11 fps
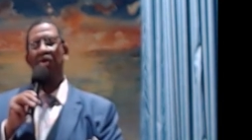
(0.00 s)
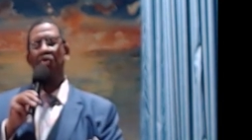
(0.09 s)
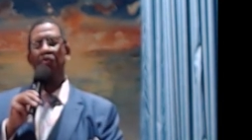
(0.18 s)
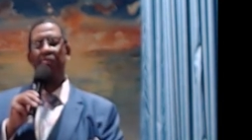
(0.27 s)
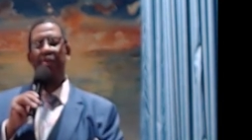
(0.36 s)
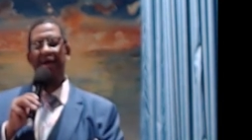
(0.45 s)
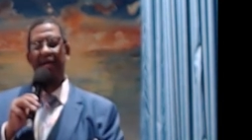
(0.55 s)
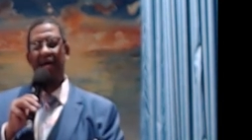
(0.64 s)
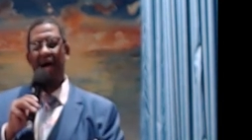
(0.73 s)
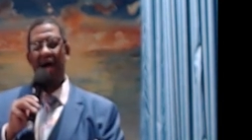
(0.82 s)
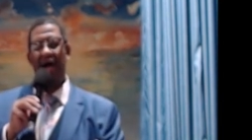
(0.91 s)
We pray to
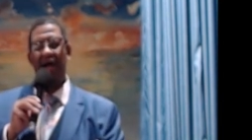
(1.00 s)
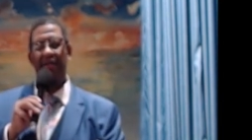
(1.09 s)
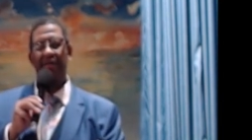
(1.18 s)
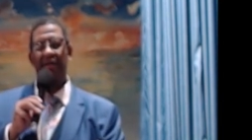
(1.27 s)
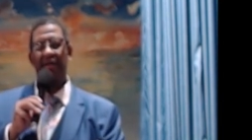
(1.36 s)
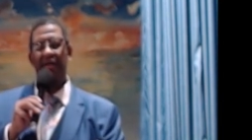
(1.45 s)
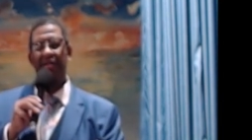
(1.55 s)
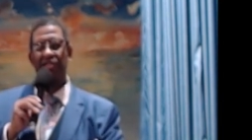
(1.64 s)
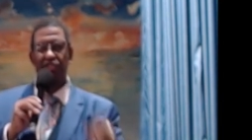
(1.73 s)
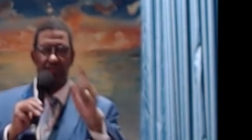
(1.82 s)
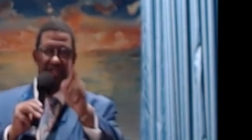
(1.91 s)
God
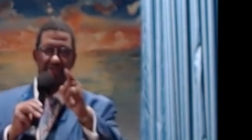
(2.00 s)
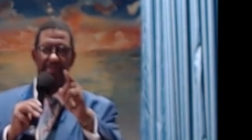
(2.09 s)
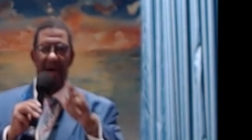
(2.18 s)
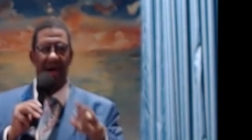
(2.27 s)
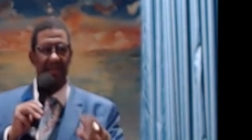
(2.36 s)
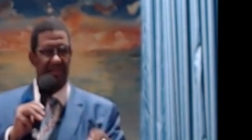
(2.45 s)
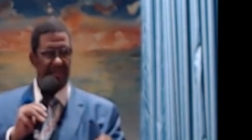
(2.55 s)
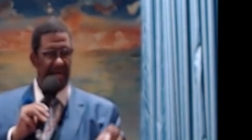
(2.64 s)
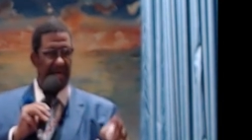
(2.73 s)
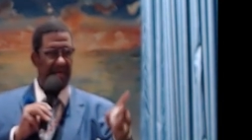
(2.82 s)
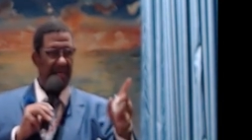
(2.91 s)
that you'll respond
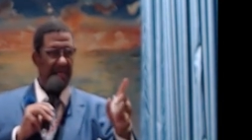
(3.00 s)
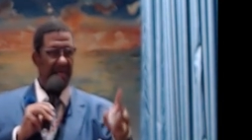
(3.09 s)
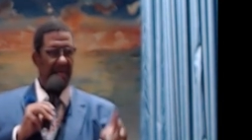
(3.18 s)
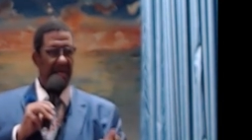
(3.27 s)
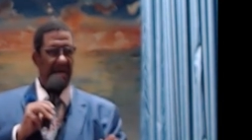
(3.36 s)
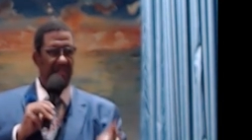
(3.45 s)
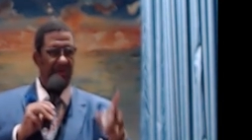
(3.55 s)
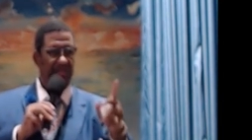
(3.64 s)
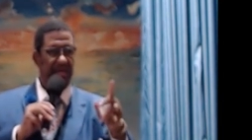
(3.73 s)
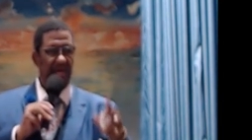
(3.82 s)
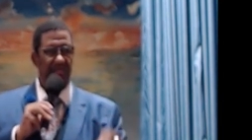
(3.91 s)
today as we
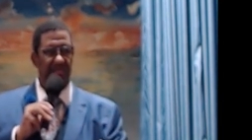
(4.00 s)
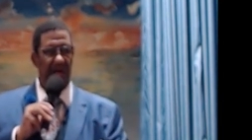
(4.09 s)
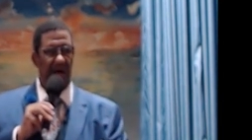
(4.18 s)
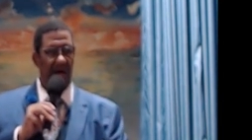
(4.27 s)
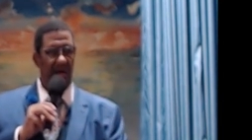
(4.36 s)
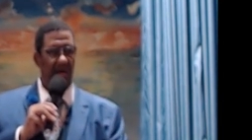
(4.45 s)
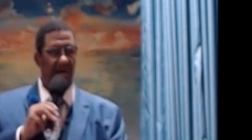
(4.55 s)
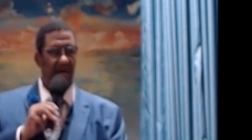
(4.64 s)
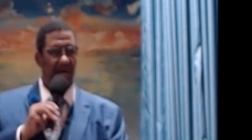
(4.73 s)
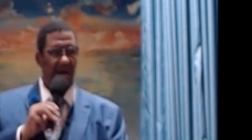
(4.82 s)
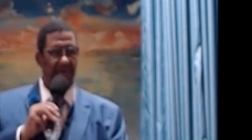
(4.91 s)
sing a song of